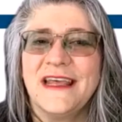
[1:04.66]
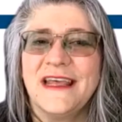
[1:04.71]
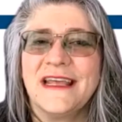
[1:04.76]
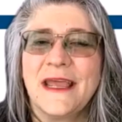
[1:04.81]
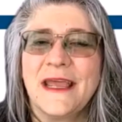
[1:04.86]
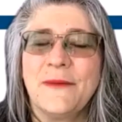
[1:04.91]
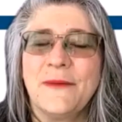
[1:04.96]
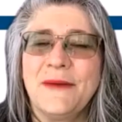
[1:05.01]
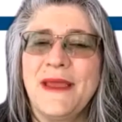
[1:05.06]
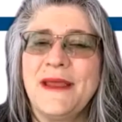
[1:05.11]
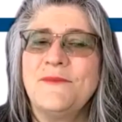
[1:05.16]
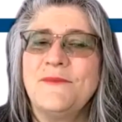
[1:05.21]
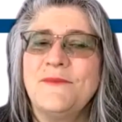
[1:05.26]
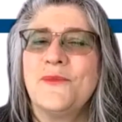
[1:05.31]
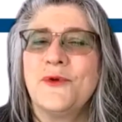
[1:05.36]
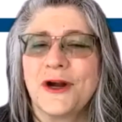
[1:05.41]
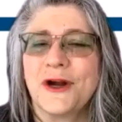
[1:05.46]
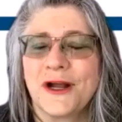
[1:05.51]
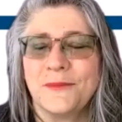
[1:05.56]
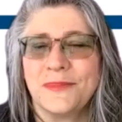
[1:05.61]
can be made
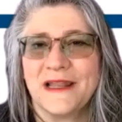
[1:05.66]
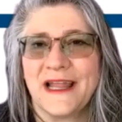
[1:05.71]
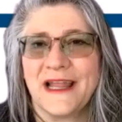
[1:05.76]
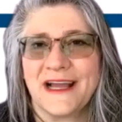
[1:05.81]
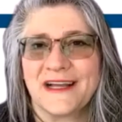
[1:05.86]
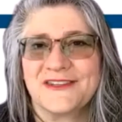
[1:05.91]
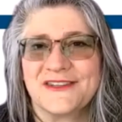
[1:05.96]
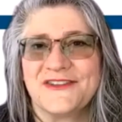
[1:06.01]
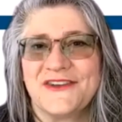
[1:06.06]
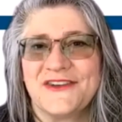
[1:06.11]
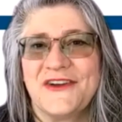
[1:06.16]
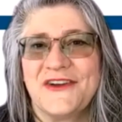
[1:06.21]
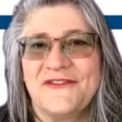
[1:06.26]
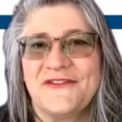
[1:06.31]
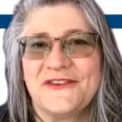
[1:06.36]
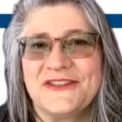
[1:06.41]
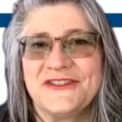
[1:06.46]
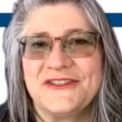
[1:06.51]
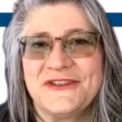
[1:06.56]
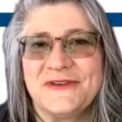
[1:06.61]
more complex
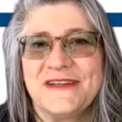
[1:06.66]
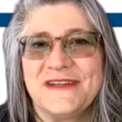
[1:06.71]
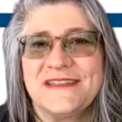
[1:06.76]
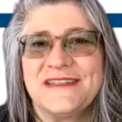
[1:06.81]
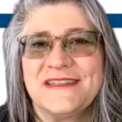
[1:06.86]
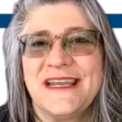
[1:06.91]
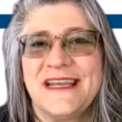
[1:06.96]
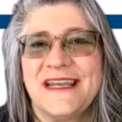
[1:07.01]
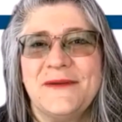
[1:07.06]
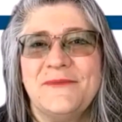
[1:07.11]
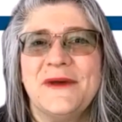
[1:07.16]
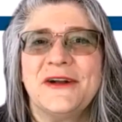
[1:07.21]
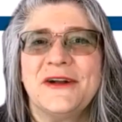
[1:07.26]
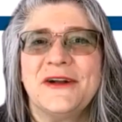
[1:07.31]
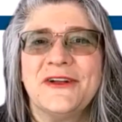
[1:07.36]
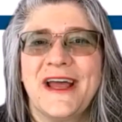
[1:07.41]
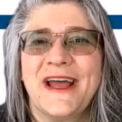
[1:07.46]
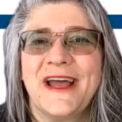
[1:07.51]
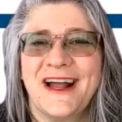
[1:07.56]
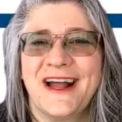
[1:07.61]
for students in
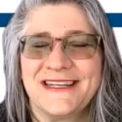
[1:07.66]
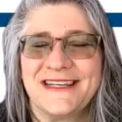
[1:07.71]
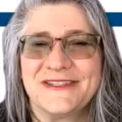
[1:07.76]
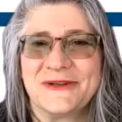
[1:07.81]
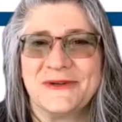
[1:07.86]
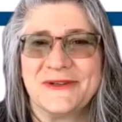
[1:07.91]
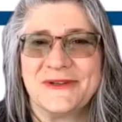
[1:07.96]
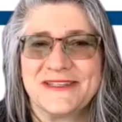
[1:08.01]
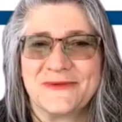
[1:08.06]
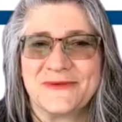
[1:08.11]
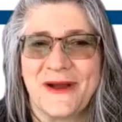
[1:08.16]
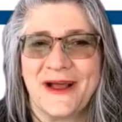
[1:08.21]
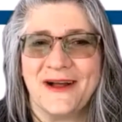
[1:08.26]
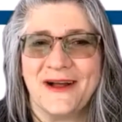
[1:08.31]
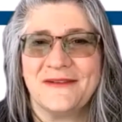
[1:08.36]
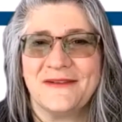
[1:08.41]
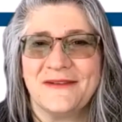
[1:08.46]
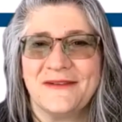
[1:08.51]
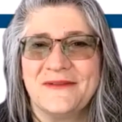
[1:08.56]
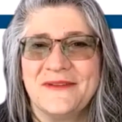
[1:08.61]
middle and high school as
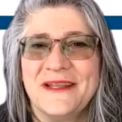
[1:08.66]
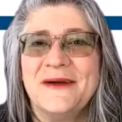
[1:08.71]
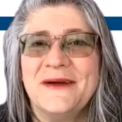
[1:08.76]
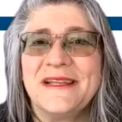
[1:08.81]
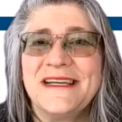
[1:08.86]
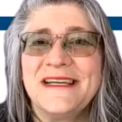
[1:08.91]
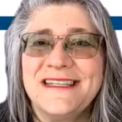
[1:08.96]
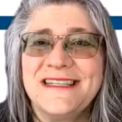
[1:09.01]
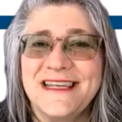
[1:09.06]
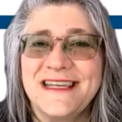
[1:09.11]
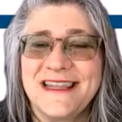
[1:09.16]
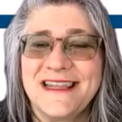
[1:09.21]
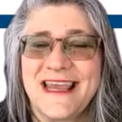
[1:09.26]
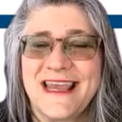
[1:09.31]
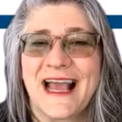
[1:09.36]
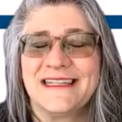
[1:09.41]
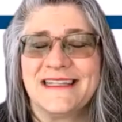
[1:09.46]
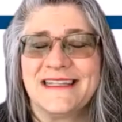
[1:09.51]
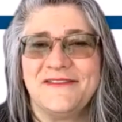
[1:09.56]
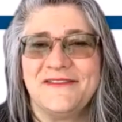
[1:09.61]
well. Please see the
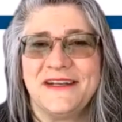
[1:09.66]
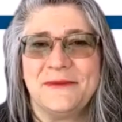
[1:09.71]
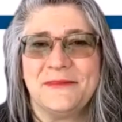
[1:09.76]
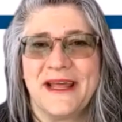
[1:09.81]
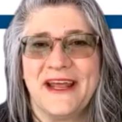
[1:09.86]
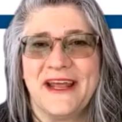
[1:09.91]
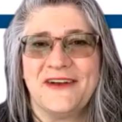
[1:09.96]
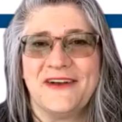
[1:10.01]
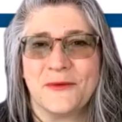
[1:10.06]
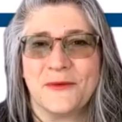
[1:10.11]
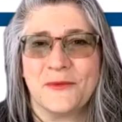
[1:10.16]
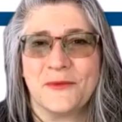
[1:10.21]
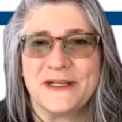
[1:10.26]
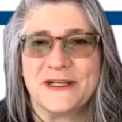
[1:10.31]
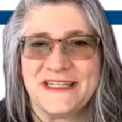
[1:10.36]
activity plan for more